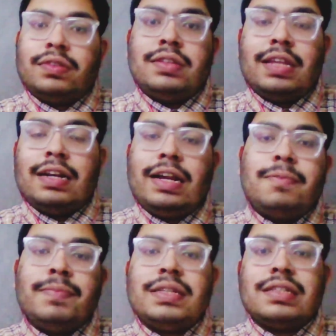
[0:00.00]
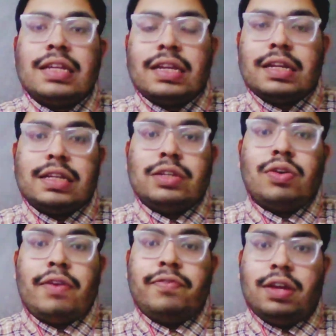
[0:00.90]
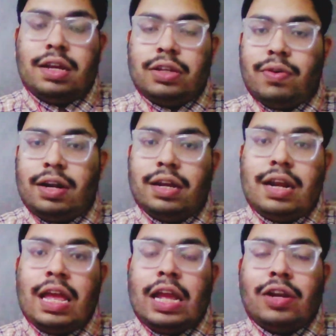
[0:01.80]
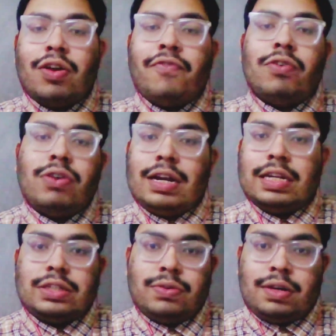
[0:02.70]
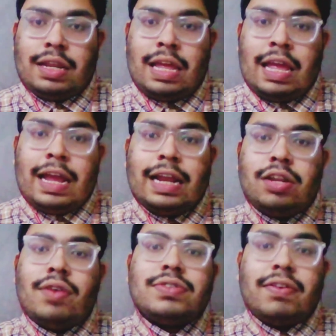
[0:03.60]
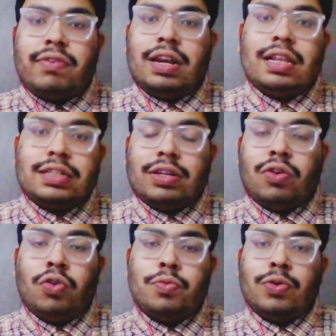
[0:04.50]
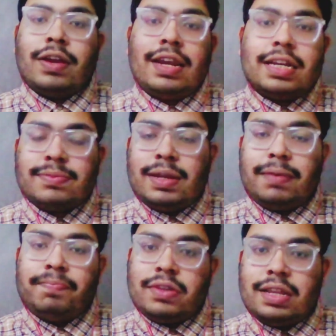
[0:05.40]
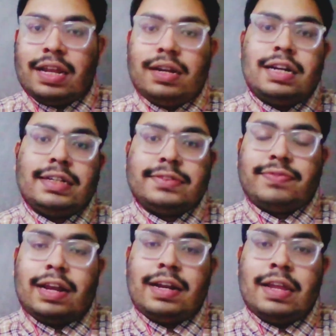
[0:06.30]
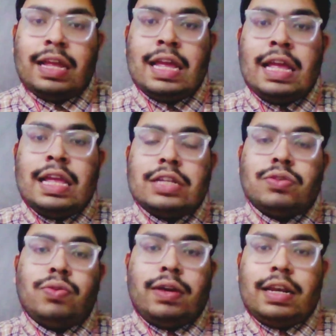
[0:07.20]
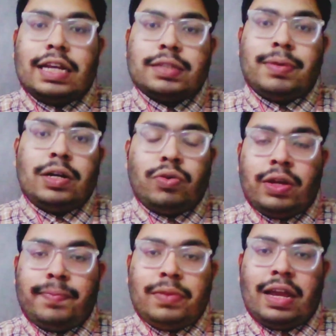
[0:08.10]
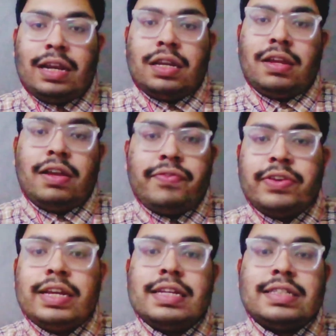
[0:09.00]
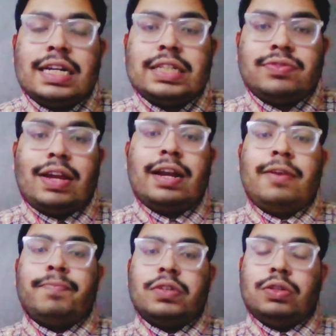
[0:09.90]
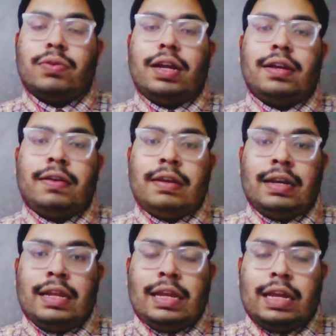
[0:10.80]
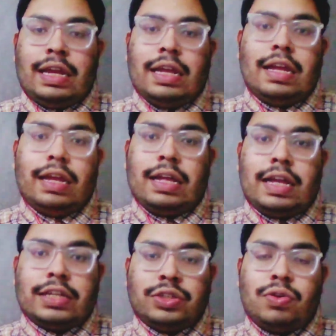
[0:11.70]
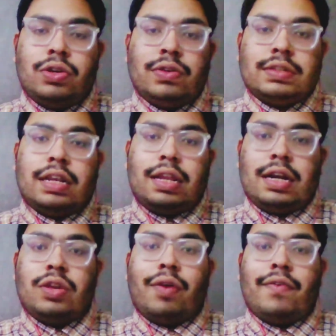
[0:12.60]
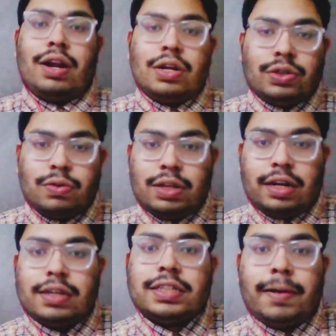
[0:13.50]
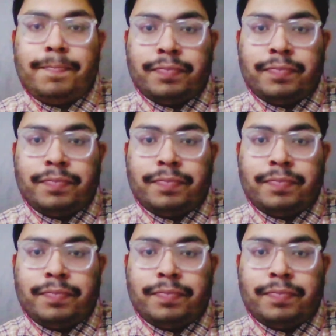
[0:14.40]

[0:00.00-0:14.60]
then it means you have done, you are done, you have fully understood. And you have someone else whom you can explain, then it is fine. So you can explain to him, and if he is satisfied, you can assure yourself that you have understood the concept.